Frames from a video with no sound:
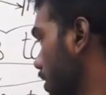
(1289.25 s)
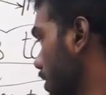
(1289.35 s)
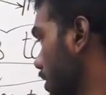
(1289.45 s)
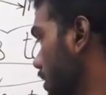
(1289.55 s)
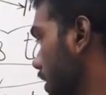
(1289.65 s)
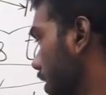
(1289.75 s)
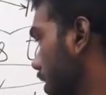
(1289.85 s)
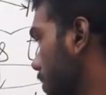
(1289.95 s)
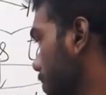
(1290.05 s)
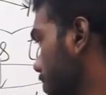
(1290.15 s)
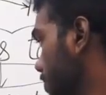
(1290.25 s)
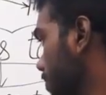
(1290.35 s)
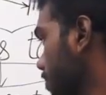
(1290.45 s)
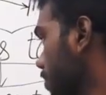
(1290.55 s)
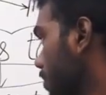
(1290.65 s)
See here,
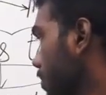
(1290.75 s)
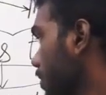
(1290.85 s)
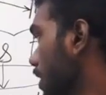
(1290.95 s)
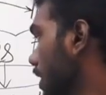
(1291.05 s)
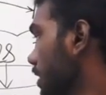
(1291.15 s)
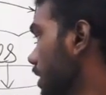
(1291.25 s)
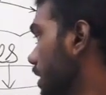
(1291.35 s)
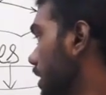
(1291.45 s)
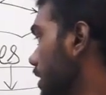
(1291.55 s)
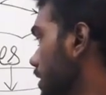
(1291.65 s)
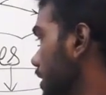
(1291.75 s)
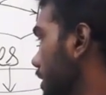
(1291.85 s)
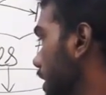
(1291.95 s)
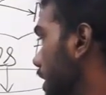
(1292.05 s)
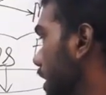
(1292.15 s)
in this sentence
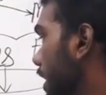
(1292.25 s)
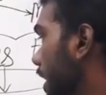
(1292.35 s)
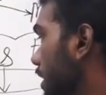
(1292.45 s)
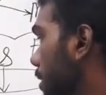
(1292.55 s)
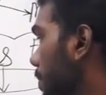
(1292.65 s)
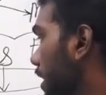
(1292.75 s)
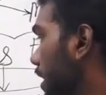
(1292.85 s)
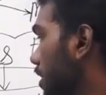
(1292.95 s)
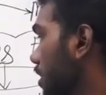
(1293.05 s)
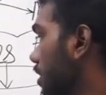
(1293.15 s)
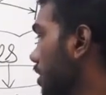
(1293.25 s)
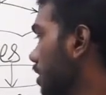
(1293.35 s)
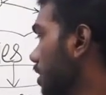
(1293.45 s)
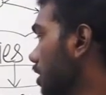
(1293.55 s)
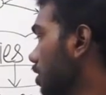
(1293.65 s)
C and A are separated.
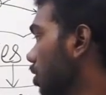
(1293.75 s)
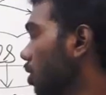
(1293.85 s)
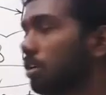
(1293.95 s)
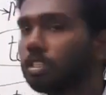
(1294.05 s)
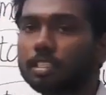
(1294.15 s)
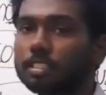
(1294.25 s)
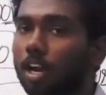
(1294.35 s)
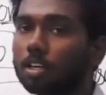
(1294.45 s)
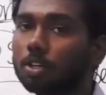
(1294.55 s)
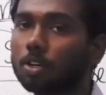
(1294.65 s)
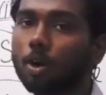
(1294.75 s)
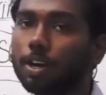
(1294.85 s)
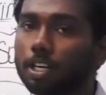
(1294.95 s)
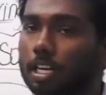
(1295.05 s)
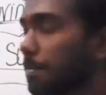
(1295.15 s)
So this is not going
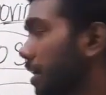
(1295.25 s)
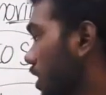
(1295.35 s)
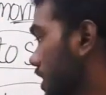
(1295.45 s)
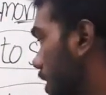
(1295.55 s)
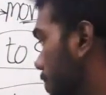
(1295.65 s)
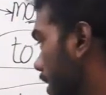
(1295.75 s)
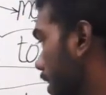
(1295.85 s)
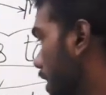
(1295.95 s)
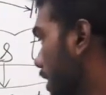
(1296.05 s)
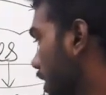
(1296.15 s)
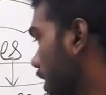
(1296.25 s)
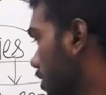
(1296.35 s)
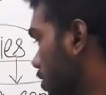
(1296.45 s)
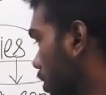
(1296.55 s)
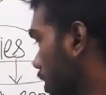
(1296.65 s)
to come in logical pair. Here
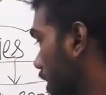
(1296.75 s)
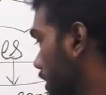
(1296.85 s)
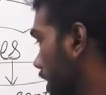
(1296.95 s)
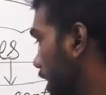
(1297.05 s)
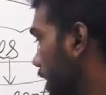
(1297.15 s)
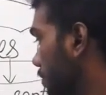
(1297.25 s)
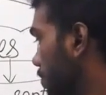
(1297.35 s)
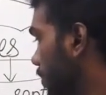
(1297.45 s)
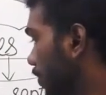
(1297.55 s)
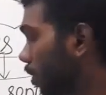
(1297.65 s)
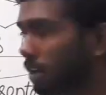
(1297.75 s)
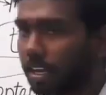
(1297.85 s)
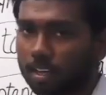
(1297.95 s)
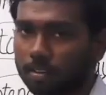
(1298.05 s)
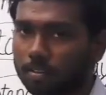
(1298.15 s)
also C comes before
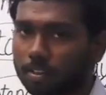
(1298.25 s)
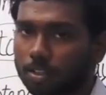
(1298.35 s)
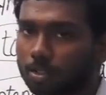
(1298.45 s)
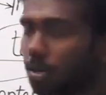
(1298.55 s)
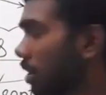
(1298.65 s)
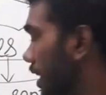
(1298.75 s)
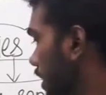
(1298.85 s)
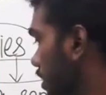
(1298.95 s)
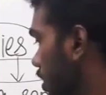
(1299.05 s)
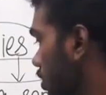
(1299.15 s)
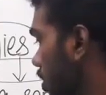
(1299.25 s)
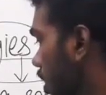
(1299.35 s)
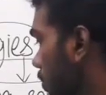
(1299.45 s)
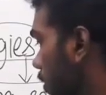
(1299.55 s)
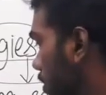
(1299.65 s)
A. So it is also
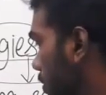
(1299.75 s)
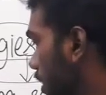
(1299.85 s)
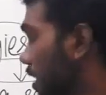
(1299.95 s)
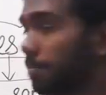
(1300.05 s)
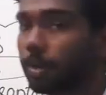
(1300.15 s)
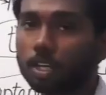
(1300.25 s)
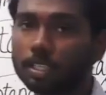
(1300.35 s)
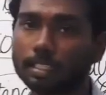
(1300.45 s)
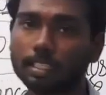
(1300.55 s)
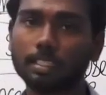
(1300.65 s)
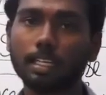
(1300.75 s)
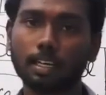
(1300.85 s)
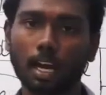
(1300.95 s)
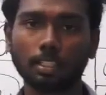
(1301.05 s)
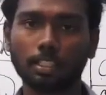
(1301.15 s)
not possible, because I said that
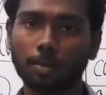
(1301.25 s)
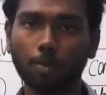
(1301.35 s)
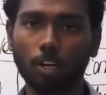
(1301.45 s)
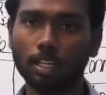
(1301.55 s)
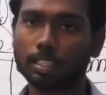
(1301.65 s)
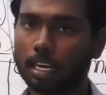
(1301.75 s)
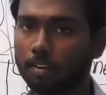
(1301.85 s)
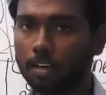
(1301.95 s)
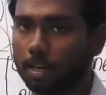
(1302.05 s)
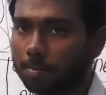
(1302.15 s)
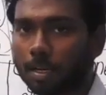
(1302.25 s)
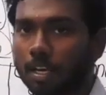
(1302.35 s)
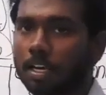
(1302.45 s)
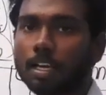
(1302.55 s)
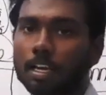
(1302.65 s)
caste, community and gender will
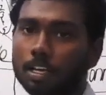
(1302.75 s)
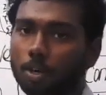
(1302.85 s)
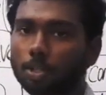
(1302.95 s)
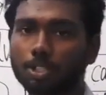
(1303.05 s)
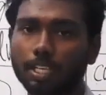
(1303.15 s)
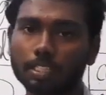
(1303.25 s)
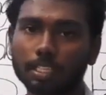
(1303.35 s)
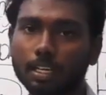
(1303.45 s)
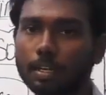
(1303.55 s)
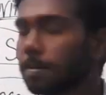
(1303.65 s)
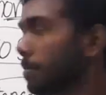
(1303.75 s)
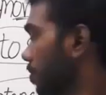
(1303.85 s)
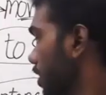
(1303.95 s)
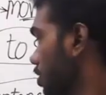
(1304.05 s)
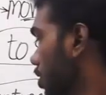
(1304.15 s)
come close to each other.
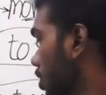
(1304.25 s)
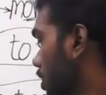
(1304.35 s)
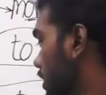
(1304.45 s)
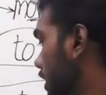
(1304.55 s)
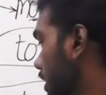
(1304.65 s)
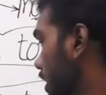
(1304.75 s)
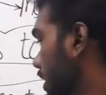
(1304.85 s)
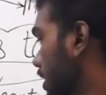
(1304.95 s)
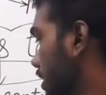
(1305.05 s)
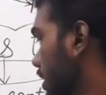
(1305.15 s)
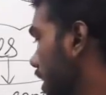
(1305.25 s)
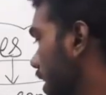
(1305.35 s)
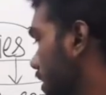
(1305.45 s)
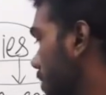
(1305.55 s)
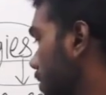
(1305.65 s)
So see the third
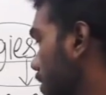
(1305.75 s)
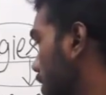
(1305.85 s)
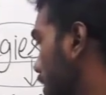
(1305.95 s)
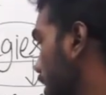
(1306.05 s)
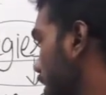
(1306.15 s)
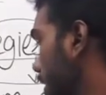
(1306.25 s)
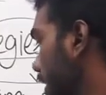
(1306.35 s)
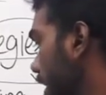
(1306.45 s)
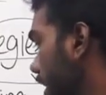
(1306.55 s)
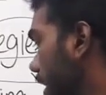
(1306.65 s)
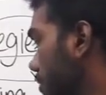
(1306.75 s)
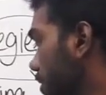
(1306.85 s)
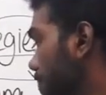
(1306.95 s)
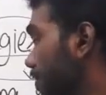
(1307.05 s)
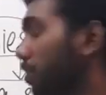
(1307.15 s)
example, A comes
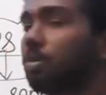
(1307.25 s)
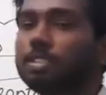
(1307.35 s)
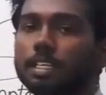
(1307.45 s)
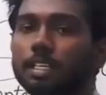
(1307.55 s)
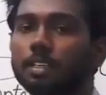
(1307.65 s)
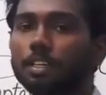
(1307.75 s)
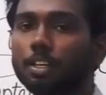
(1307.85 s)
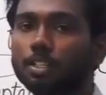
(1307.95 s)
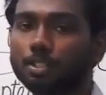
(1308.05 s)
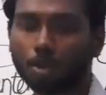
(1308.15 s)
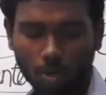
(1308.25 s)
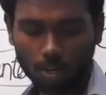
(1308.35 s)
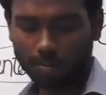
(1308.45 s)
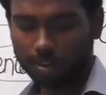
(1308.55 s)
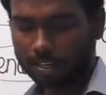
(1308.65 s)
before C.
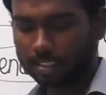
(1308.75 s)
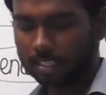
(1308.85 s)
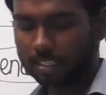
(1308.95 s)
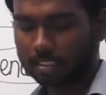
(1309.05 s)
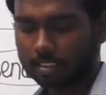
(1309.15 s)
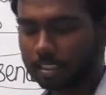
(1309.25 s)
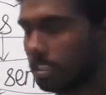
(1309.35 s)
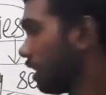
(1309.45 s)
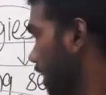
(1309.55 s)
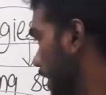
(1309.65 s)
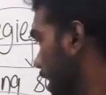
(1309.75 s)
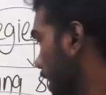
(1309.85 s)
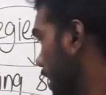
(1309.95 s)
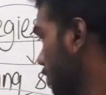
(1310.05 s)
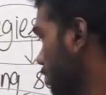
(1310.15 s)
So read the sentence, A
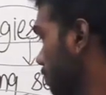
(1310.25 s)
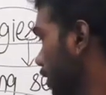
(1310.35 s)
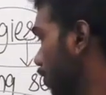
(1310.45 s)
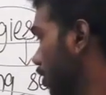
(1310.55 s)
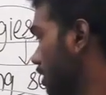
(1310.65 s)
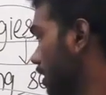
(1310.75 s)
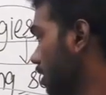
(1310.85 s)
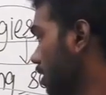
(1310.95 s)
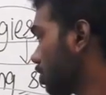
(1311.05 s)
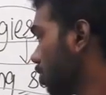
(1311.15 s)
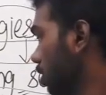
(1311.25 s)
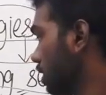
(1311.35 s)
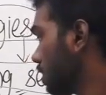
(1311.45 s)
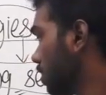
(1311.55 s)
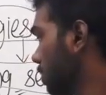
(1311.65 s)
comes before C. So
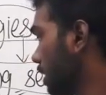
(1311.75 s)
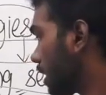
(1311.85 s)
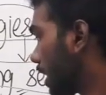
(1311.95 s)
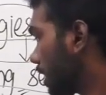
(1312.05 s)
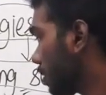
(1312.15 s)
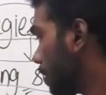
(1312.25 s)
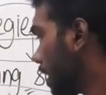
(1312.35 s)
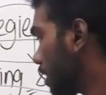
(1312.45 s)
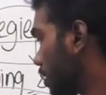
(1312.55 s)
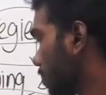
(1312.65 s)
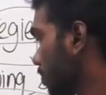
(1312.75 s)
this will be the correct pair.